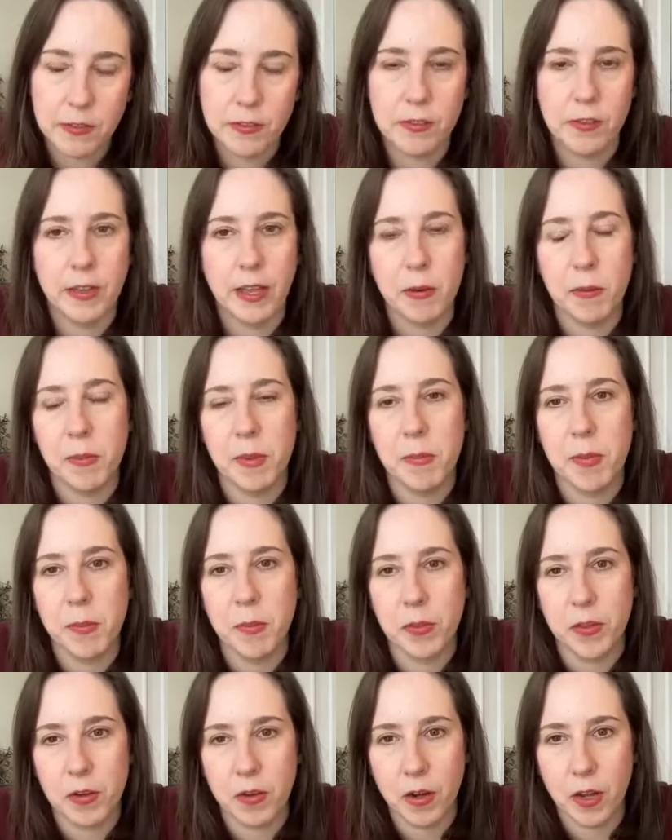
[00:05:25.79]
So that would be
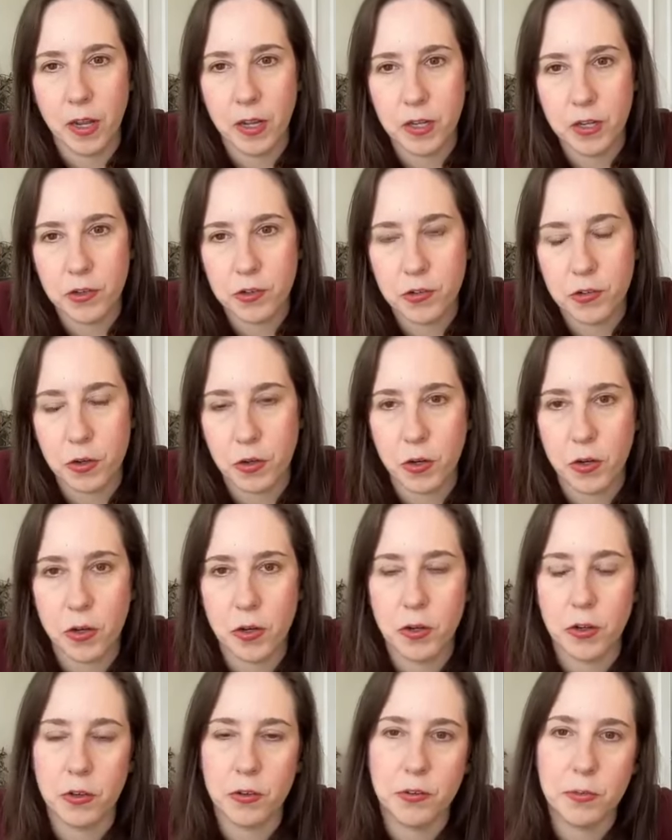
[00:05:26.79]
people that are
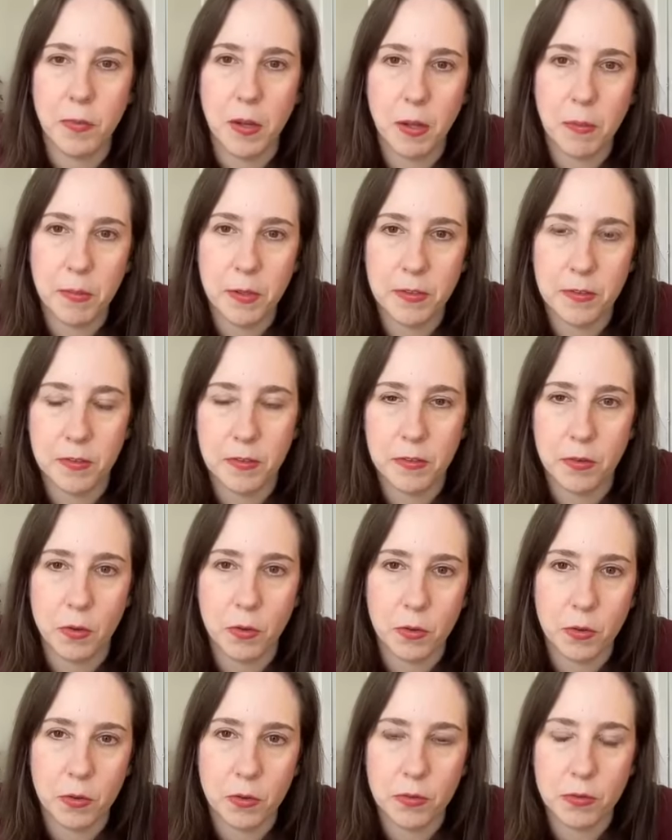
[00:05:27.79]
uninsured or small business
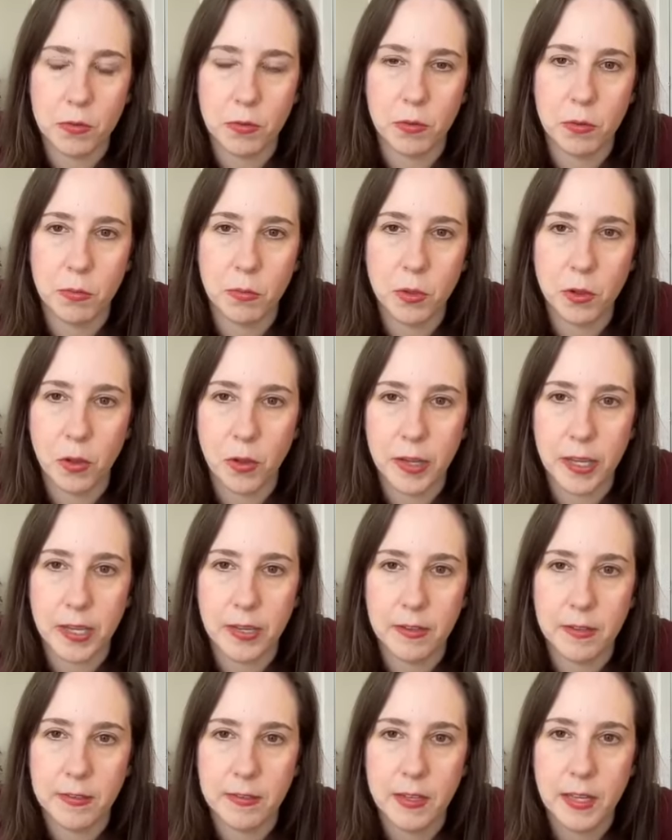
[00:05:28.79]
owners or
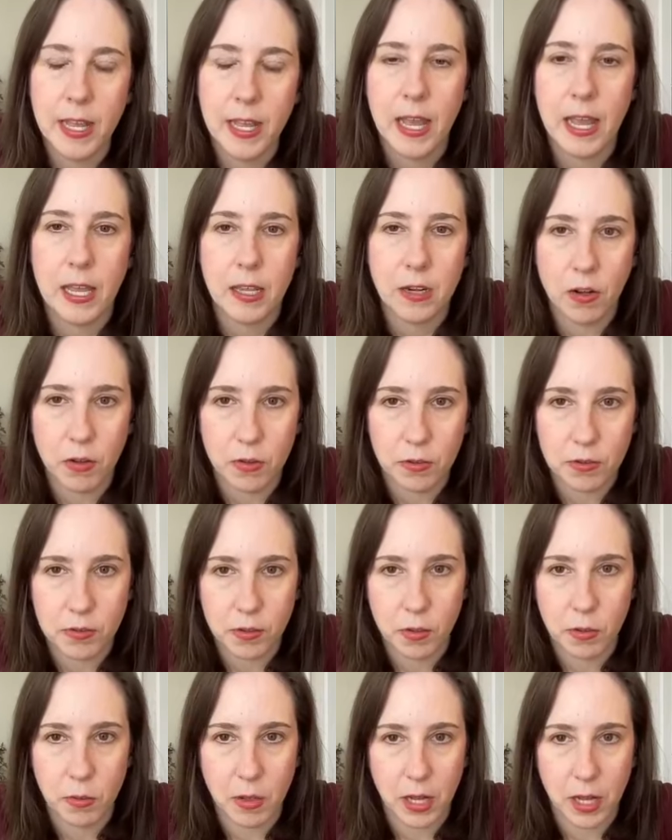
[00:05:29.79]
employees, and
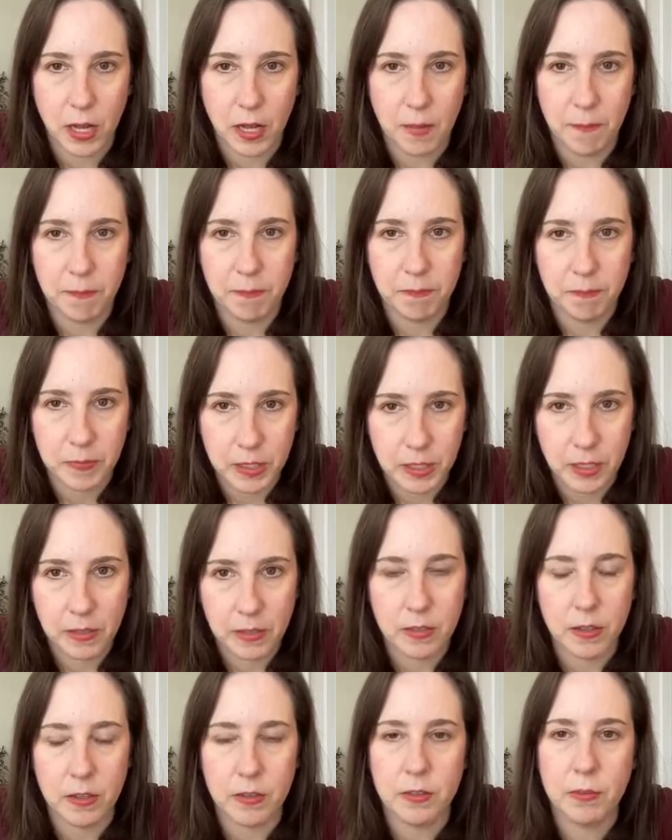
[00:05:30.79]
also
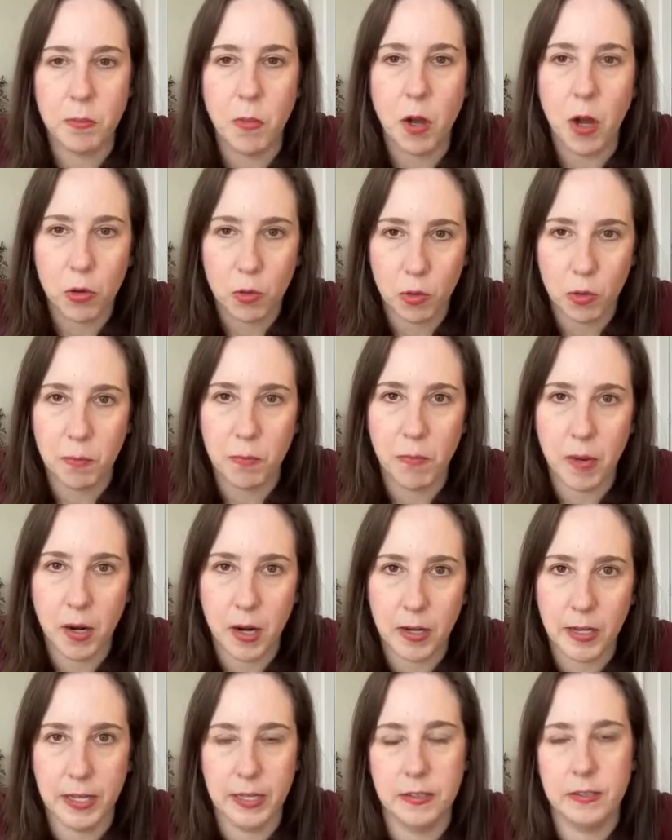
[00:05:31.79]
the small group
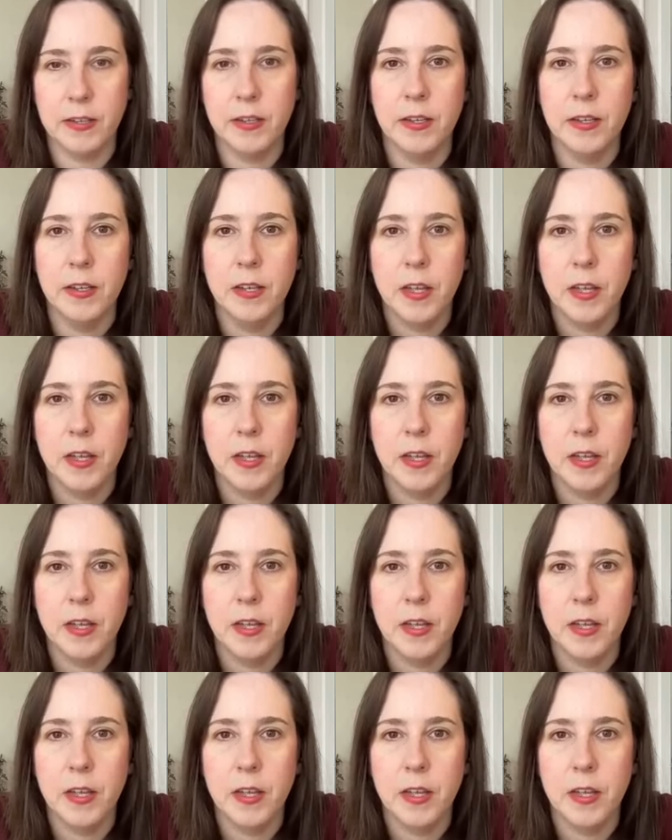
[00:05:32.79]
market.